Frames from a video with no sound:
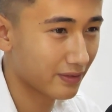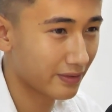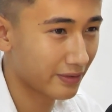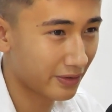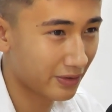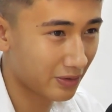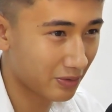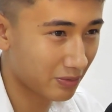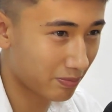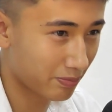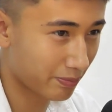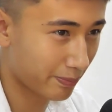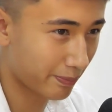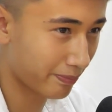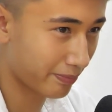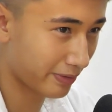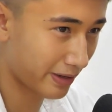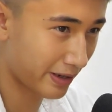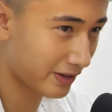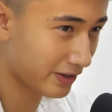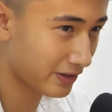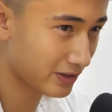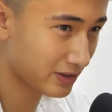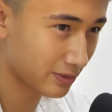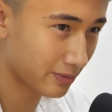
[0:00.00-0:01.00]
are you
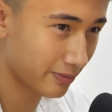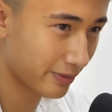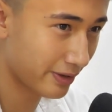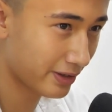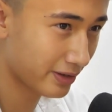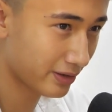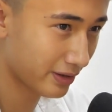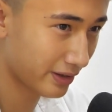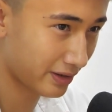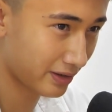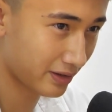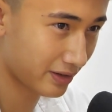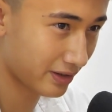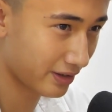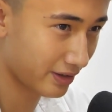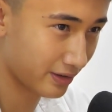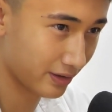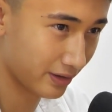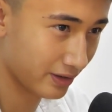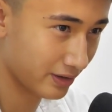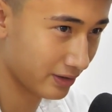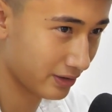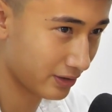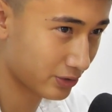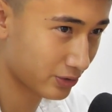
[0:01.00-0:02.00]
planning to make like
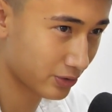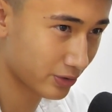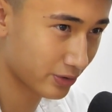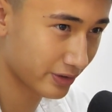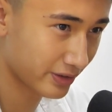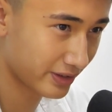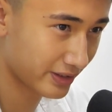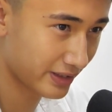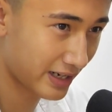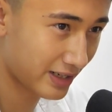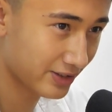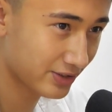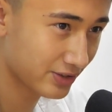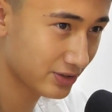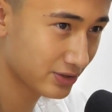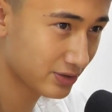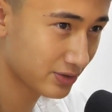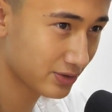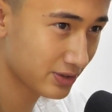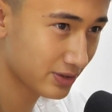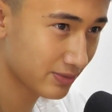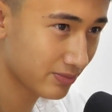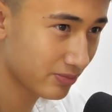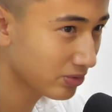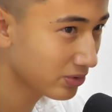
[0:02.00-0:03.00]
electronic gadgets or
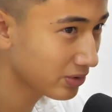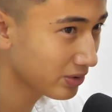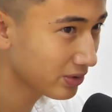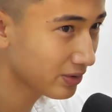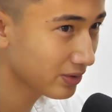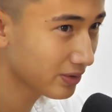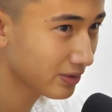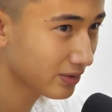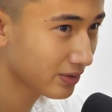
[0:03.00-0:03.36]
something?